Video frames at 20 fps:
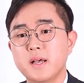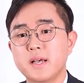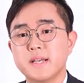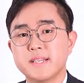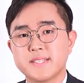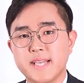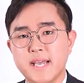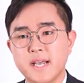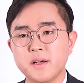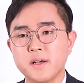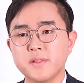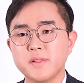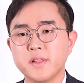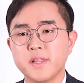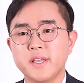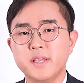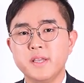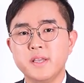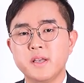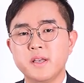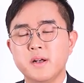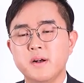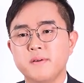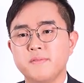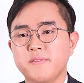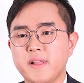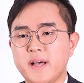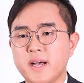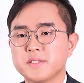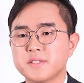Secondly,
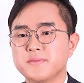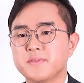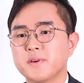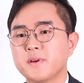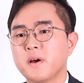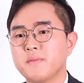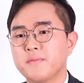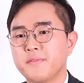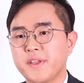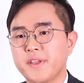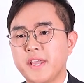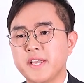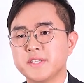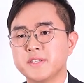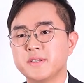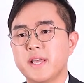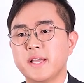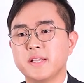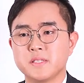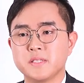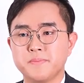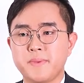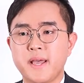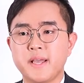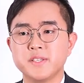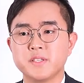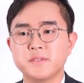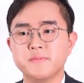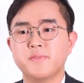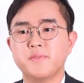flexible configuration and
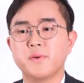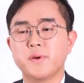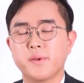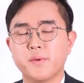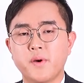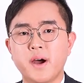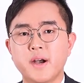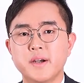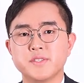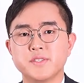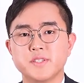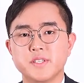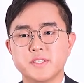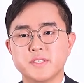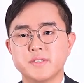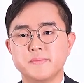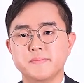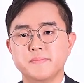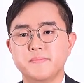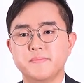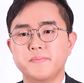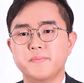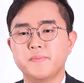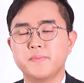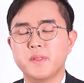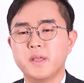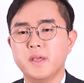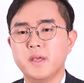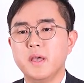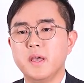expansion for required system.
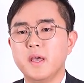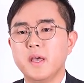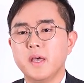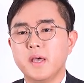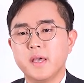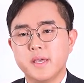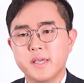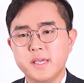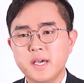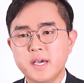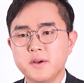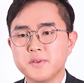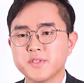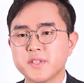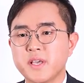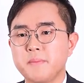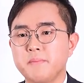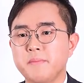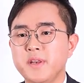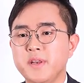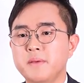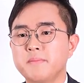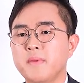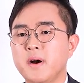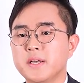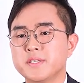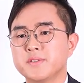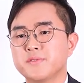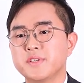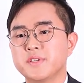Eos can
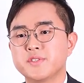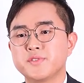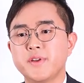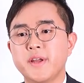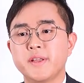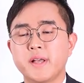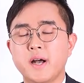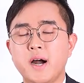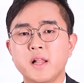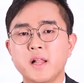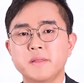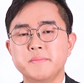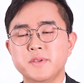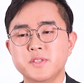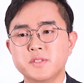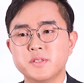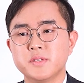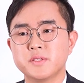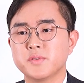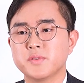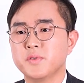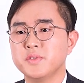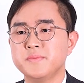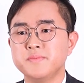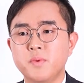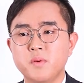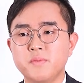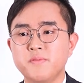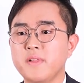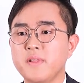minimize restraining elements, so it's
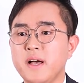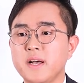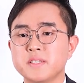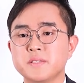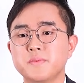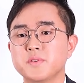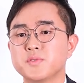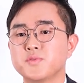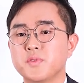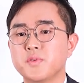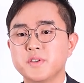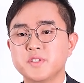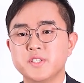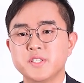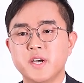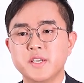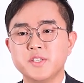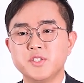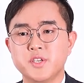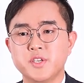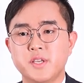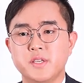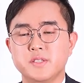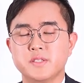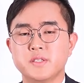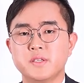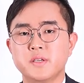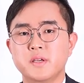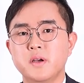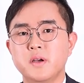more flexible towards design
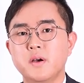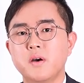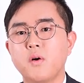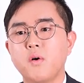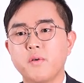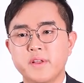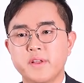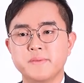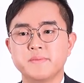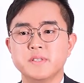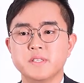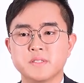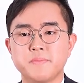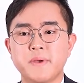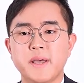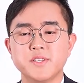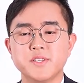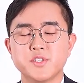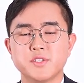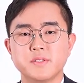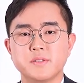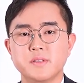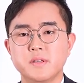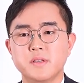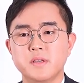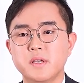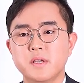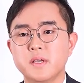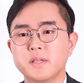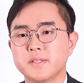change or even expansion
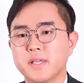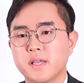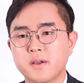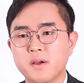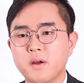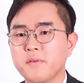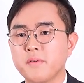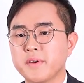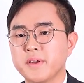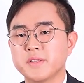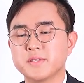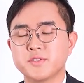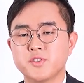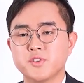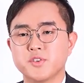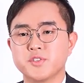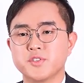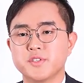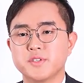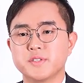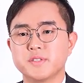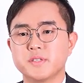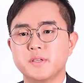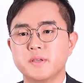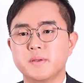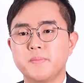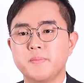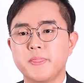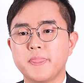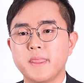than concrete structures
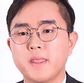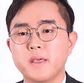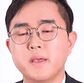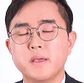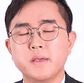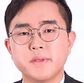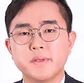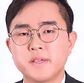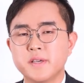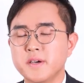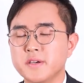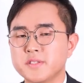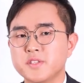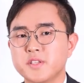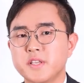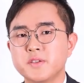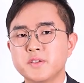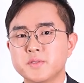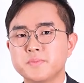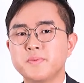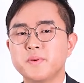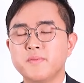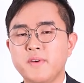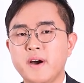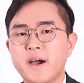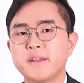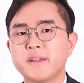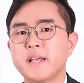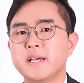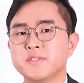because it is
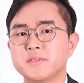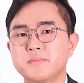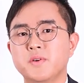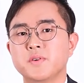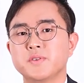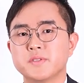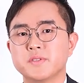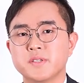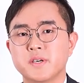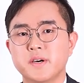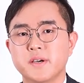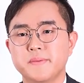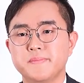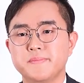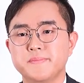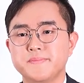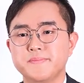provided as a module type.